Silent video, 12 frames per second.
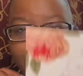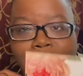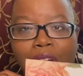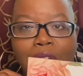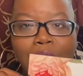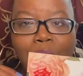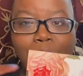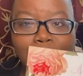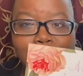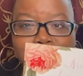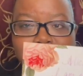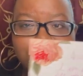
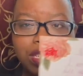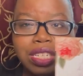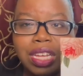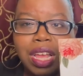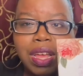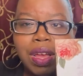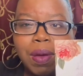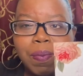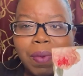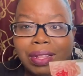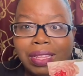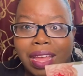coach,
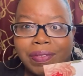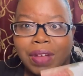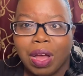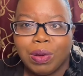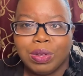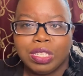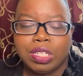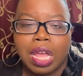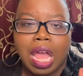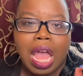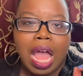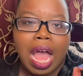my life coach.
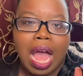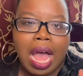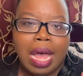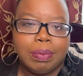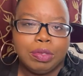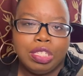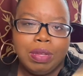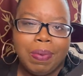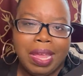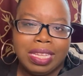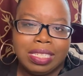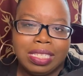She
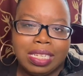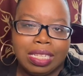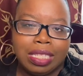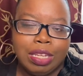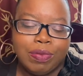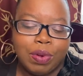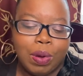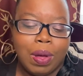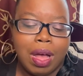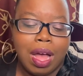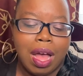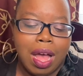basically wrote
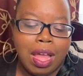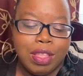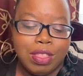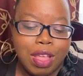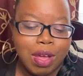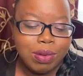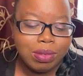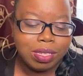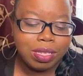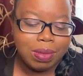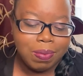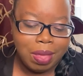a note
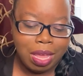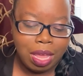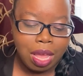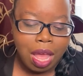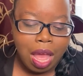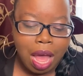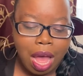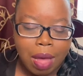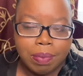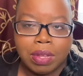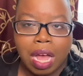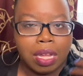to me,
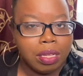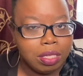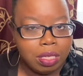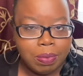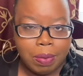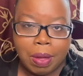talking to me about